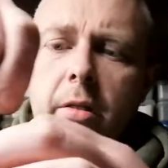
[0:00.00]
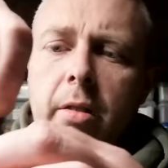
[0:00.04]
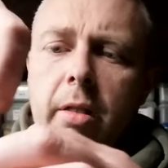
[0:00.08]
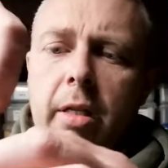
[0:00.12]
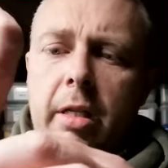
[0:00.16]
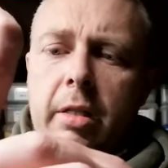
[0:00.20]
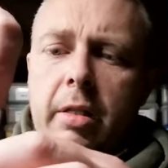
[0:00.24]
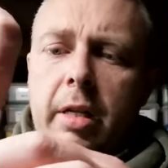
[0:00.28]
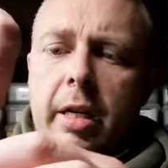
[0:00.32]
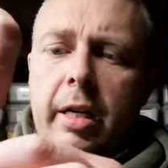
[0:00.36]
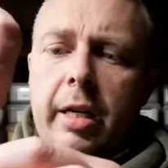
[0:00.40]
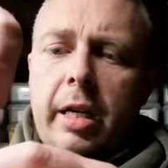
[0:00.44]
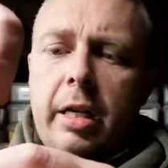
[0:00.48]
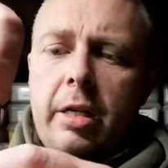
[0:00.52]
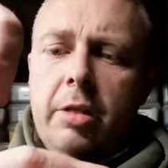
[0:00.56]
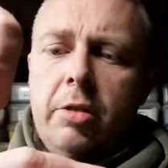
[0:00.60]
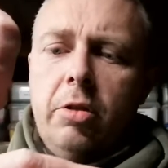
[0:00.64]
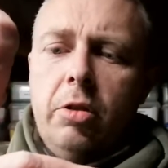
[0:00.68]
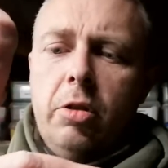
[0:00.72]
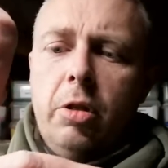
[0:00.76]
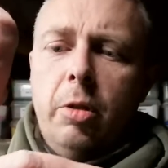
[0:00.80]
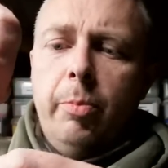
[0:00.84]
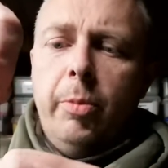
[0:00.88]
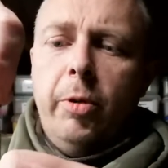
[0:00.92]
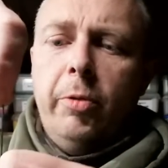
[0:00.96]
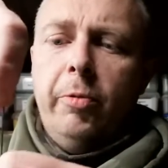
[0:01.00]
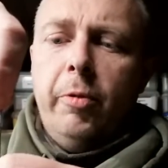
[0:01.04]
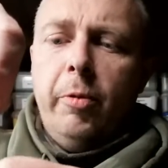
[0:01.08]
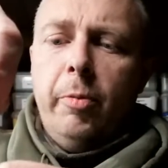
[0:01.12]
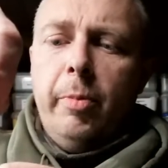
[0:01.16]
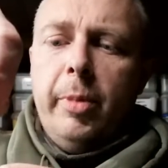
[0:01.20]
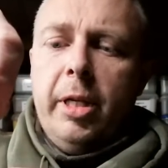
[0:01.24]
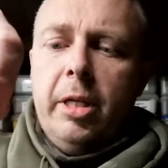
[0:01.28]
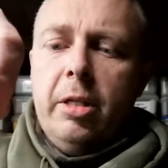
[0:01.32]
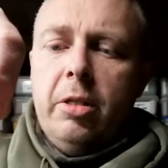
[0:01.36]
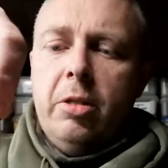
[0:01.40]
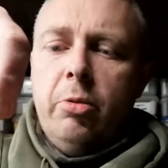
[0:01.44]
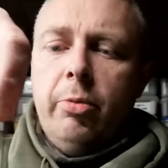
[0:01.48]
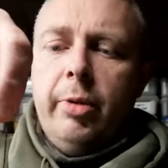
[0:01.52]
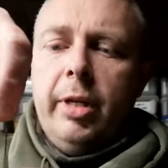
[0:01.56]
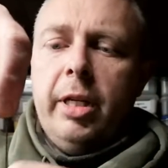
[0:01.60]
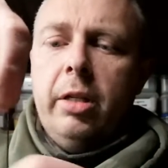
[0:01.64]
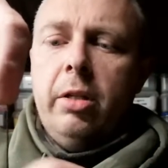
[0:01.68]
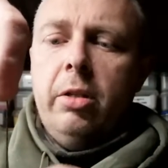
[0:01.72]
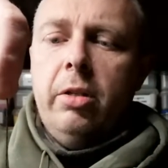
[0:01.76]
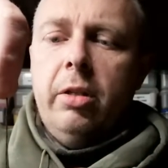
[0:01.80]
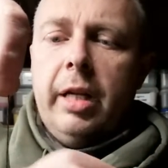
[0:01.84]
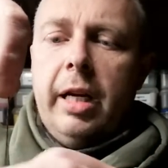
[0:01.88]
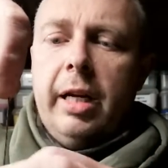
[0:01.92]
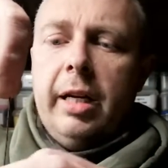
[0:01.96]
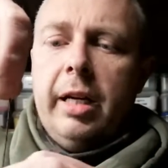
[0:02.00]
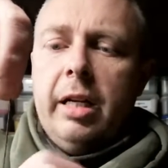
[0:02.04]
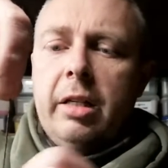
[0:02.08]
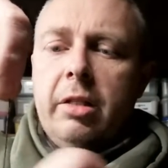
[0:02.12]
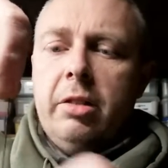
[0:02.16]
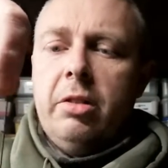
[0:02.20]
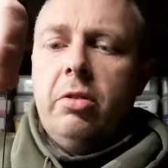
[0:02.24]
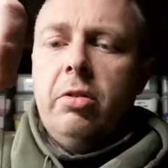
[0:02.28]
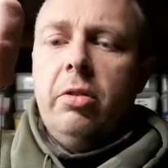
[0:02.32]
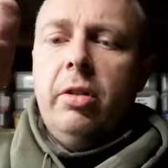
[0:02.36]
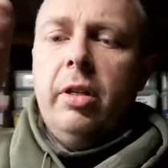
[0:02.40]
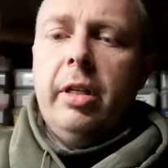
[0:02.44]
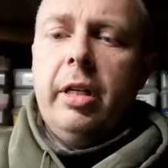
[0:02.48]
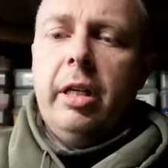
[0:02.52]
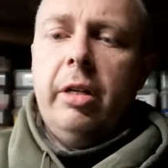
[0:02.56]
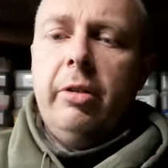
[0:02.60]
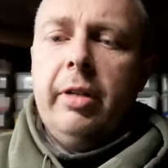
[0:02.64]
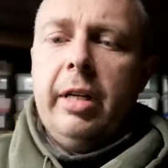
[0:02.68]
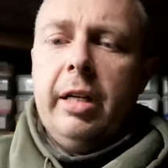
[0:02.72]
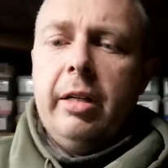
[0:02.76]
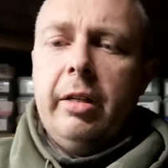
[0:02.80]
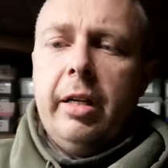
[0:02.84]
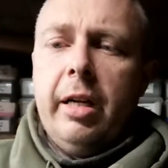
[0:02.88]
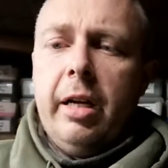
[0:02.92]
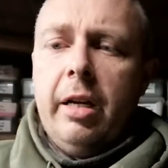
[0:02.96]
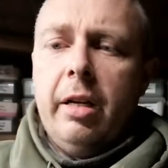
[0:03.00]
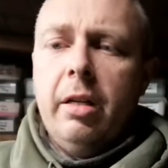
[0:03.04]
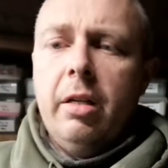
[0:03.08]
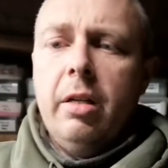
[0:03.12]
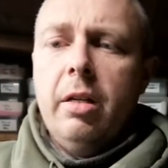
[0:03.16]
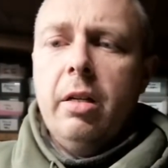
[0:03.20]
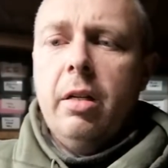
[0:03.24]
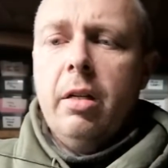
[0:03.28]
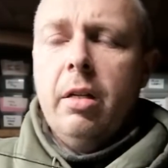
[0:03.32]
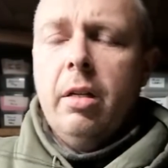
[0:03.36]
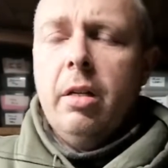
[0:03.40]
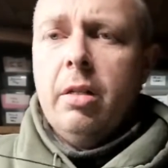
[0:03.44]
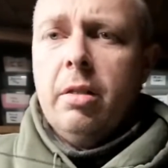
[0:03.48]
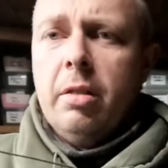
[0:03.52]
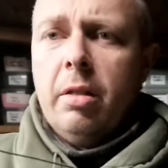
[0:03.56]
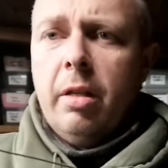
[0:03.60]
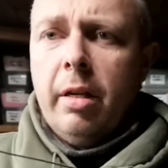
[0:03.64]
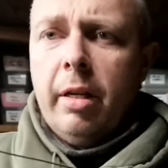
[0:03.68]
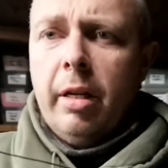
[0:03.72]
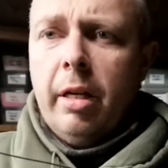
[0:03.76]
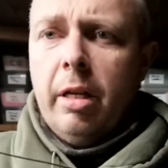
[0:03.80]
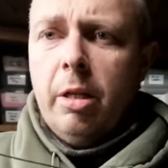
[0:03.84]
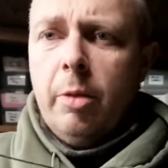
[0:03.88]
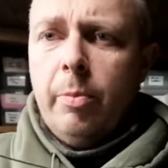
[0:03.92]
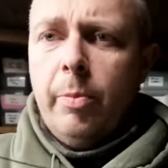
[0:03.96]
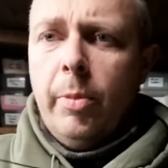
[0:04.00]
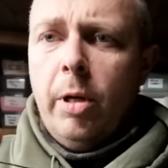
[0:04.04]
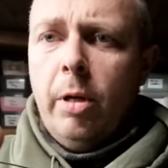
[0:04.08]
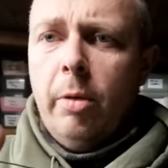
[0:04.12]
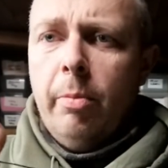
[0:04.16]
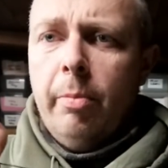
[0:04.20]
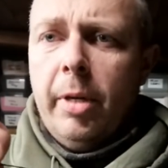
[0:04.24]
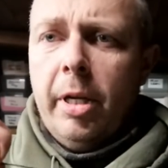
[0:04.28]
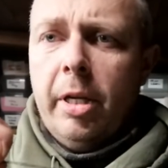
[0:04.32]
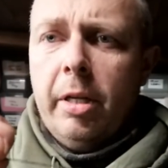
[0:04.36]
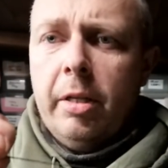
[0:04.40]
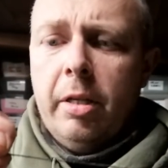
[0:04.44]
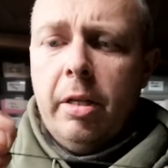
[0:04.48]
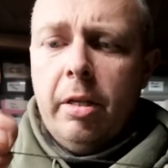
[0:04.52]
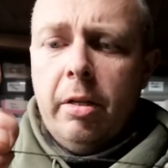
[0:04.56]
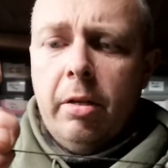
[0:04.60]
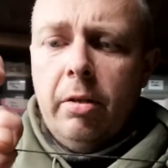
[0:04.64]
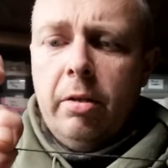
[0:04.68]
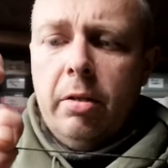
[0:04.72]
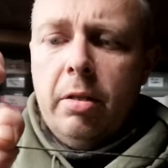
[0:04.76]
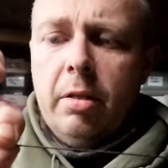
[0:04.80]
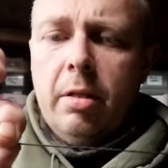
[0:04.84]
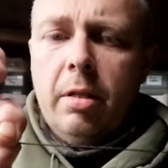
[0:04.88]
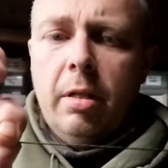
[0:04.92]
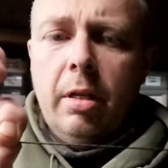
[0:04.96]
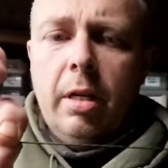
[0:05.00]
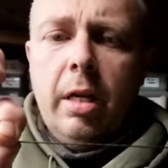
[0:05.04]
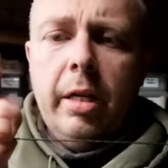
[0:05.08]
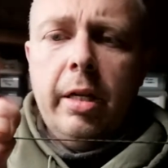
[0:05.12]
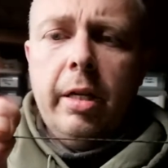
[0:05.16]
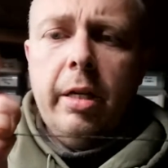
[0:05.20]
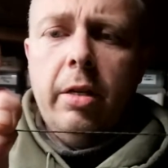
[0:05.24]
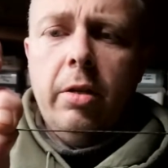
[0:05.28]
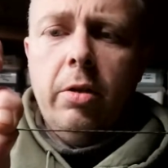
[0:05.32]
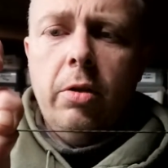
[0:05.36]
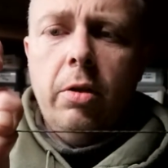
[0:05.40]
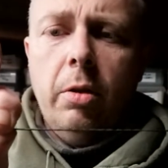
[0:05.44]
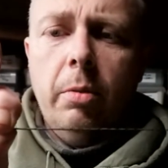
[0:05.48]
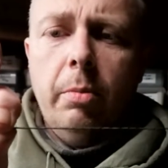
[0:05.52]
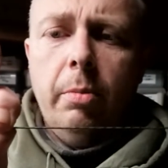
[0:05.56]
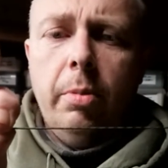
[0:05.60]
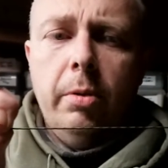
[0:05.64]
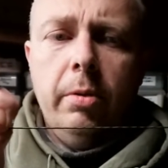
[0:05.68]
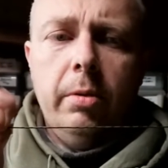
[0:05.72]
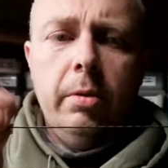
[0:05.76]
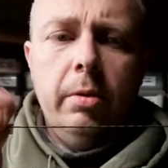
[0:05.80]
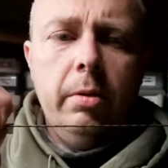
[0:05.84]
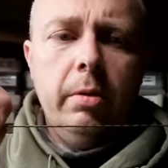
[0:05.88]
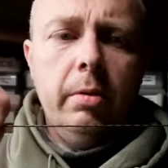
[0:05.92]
Like I say, that's just a buffer bead, so ignore that. That's going to go down there. So you get this bottom bead, you're going to slide it up